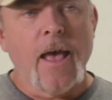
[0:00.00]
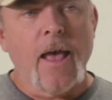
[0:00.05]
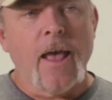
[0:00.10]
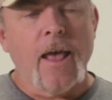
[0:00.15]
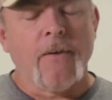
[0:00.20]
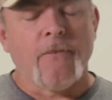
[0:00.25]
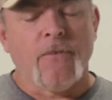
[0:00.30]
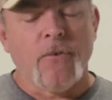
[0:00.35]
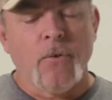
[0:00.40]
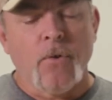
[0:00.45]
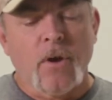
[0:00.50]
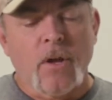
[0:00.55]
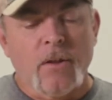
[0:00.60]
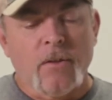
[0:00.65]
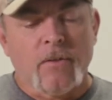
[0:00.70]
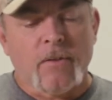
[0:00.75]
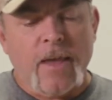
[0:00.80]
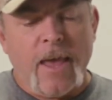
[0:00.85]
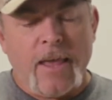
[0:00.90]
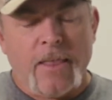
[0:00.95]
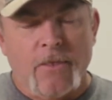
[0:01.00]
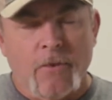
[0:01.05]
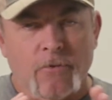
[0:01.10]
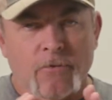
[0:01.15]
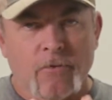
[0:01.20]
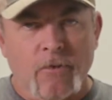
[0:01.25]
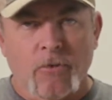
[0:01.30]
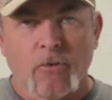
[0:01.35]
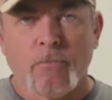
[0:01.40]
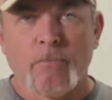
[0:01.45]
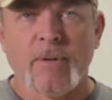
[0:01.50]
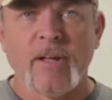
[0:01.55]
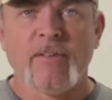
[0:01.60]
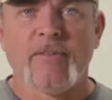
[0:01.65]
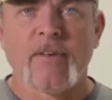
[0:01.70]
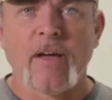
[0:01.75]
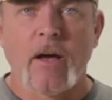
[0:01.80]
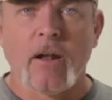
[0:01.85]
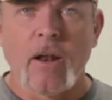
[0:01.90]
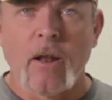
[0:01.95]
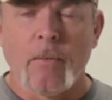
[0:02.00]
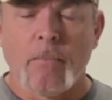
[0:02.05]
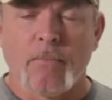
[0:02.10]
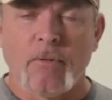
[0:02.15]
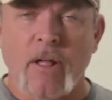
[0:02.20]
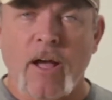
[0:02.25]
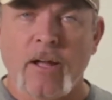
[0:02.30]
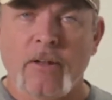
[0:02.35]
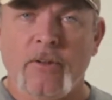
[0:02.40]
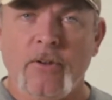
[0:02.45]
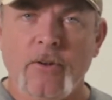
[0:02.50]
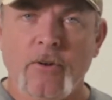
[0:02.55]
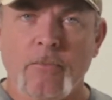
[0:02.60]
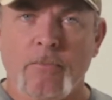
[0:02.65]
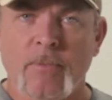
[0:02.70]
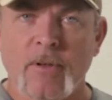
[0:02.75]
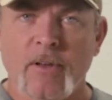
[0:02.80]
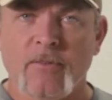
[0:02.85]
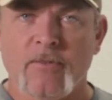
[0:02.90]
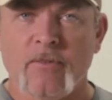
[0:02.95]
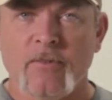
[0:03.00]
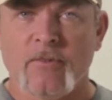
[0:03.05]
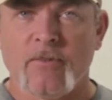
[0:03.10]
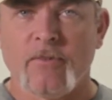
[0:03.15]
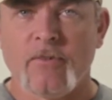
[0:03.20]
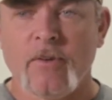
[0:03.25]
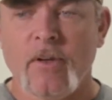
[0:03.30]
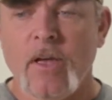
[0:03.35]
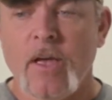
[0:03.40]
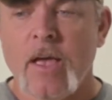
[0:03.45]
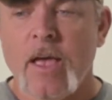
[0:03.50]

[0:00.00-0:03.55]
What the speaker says: if you can take those little bits out and apply to your business